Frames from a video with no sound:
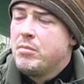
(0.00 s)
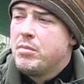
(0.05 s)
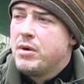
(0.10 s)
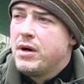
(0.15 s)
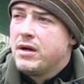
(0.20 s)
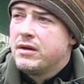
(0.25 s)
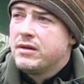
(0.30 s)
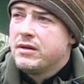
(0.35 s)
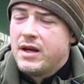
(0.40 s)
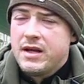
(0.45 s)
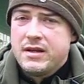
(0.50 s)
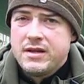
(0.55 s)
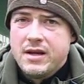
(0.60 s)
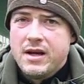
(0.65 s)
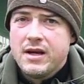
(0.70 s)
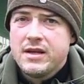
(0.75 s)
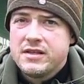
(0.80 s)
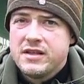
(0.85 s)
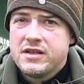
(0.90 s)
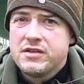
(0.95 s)
But at
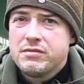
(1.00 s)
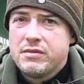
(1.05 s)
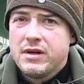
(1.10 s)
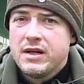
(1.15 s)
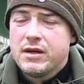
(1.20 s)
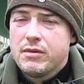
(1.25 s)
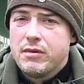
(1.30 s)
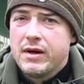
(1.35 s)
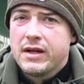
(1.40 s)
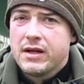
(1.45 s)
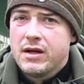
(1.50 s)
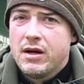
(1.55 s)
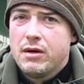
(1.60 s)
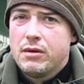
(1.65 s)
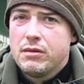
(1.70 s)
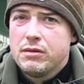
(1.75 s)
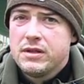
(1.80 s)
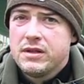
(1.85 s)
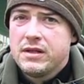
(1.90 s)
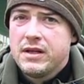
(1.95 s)
night it's really quite
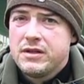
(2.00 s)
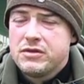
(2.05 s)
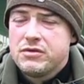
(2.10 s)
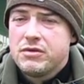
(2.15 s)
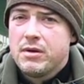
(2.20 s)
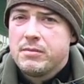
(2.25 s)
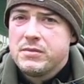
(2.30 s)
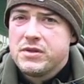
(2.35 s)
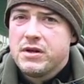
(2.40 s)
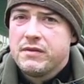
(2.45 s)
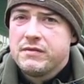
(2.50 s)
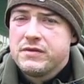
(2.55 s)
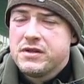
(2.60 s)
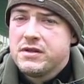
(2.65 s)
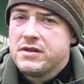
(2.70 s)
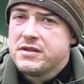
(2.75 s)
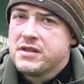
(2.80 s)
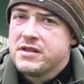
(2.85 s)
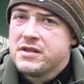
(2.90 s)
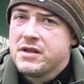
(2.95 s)
cold, and it drops off. As
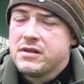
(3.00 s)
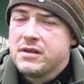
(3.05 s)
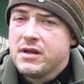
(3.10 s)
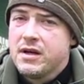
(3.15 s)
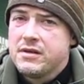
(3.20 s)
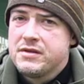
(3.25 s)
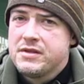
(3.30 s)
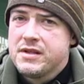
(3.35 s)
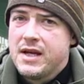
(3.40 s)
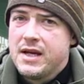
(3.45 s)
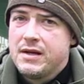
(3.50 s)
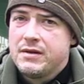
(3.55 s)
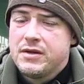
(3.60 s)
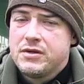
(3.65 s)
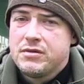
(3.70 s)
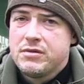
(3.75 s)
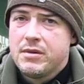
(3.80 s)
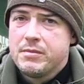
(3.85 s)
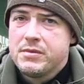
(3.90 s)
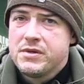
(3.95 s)
soon as the sun goes down,
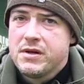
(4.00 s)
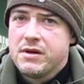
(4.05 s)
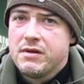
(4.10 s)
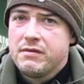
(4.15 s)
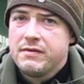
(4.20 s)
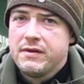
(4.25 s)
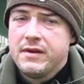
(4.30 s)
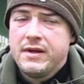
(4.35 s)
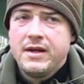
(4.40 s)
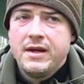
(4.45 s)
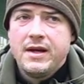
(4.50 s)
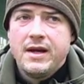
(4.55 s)
it drops off.